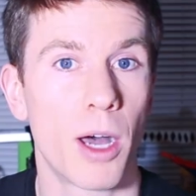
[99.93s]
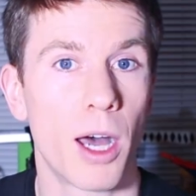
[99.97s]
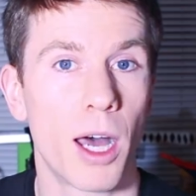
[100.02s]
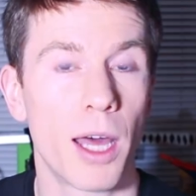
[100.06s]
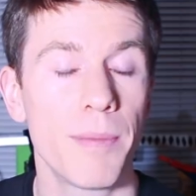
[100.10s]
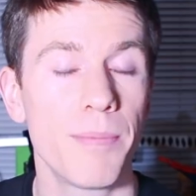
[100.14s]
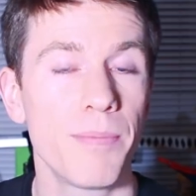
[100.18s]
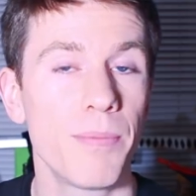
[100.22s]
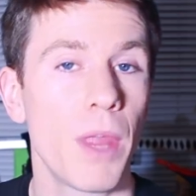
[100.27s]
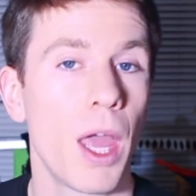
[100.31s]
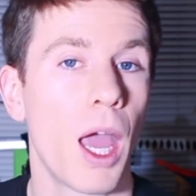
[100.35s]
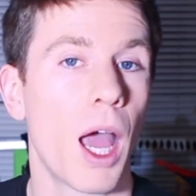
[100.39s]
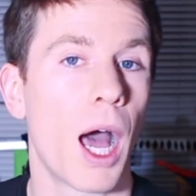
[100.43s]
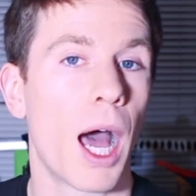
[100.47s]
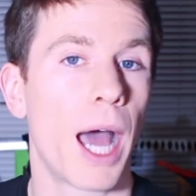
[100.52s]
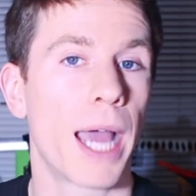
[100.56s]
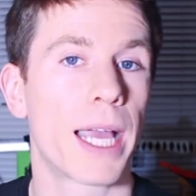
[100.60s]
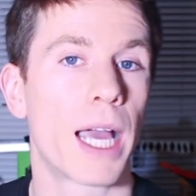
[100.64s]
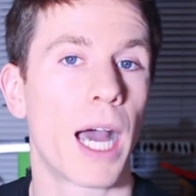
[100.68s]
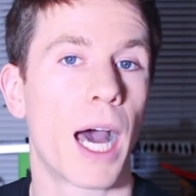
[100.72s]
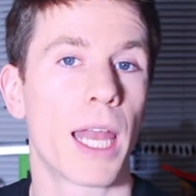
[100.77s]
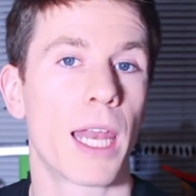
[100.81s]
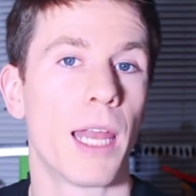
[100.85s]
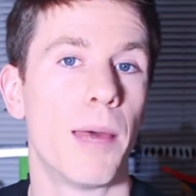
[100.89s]
on,
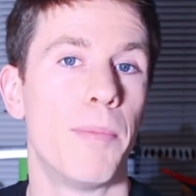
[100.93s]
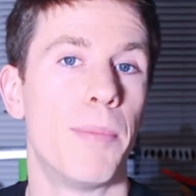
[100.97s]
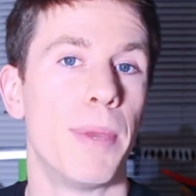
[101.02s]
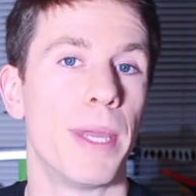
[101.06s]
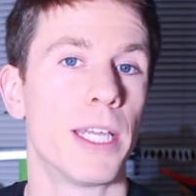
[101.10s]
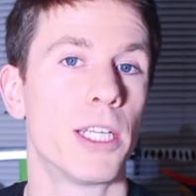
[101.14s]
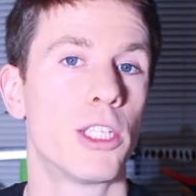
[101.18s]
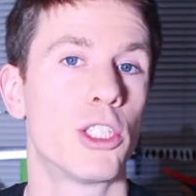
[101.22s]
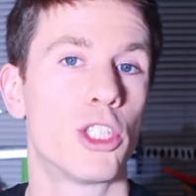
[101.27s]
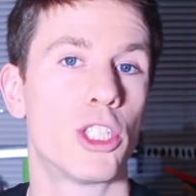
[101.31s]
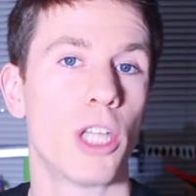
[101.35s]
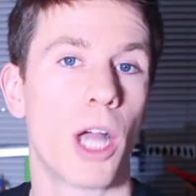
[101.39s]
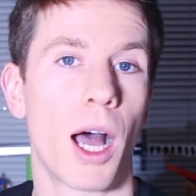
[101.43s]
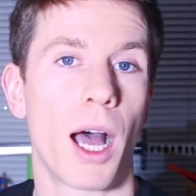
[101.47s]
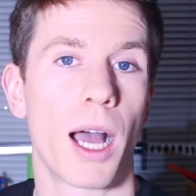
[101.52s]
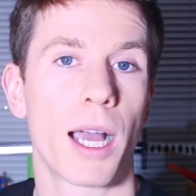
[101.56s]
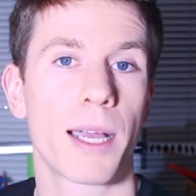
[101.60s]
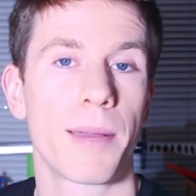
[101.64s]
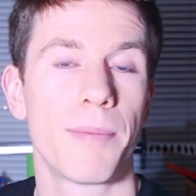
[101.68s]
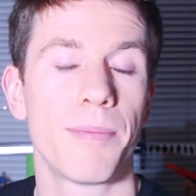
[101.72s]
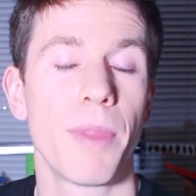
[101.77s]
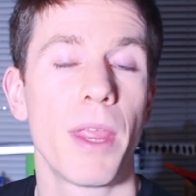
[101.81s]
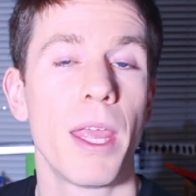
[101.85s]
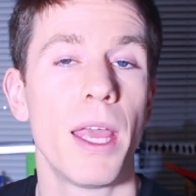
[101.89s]
I got a big
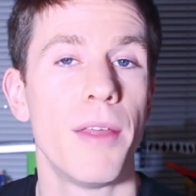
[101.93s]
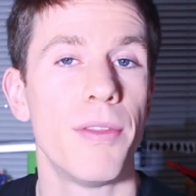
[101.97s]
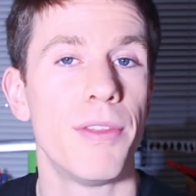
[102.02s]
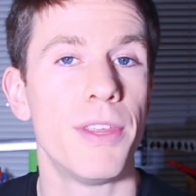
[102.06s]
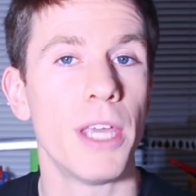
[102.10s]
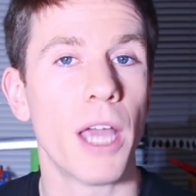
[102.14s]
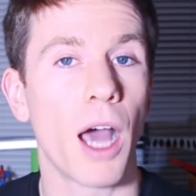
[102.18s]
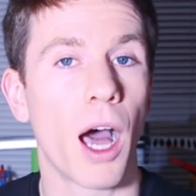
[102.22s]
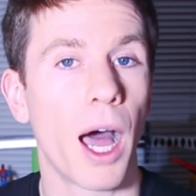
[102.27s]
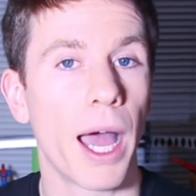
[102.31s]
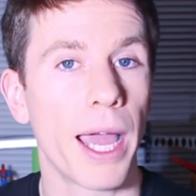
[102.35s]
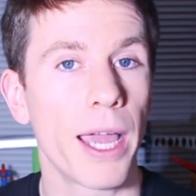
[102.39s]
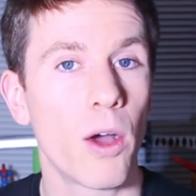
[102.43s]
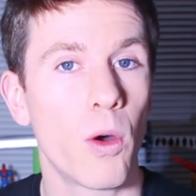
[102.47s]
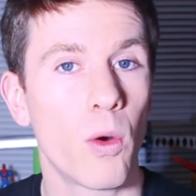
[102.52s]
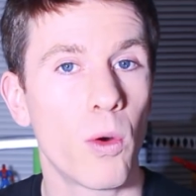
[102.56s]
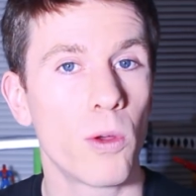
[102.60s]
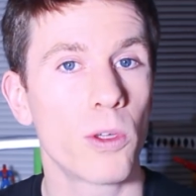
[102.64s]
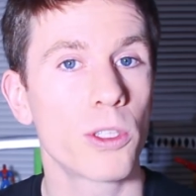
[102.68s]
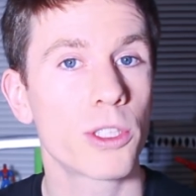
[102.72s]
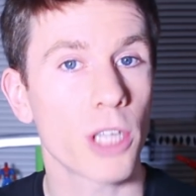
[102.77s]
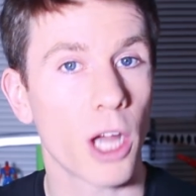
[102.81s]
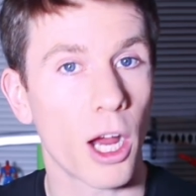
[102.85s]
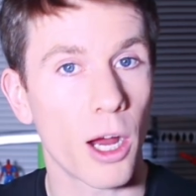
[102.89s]
shock. The eye
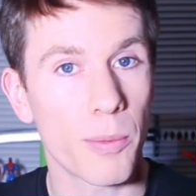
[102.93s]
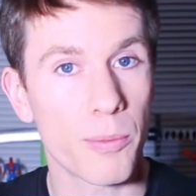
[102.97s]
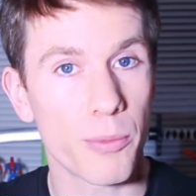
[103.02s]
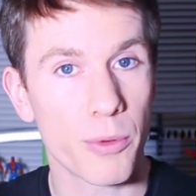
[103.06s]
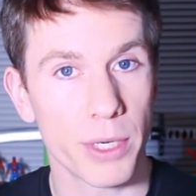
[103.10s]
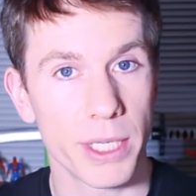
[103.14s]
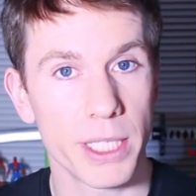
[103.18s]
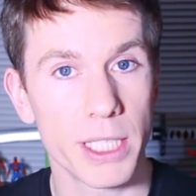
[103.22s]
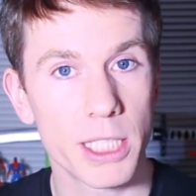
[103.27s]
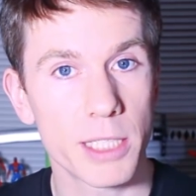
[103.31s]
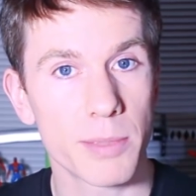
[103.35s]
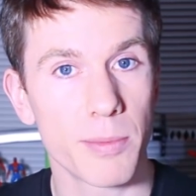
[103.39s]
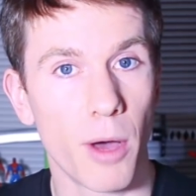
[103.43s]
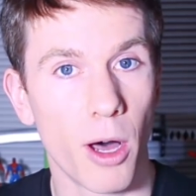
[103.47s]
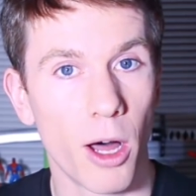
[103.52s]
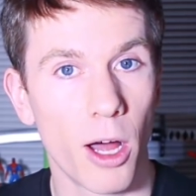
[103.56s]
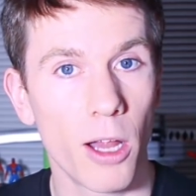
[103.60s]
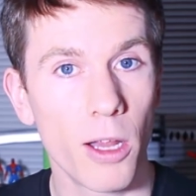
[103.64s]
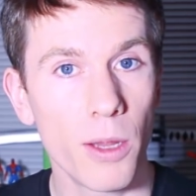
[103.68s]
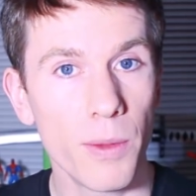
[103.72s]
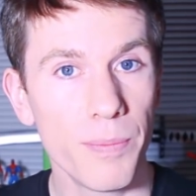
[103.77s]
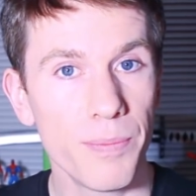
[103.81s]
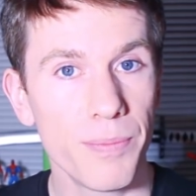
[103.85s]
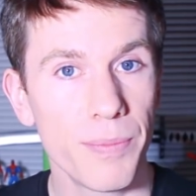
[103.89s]
holes are pretty small,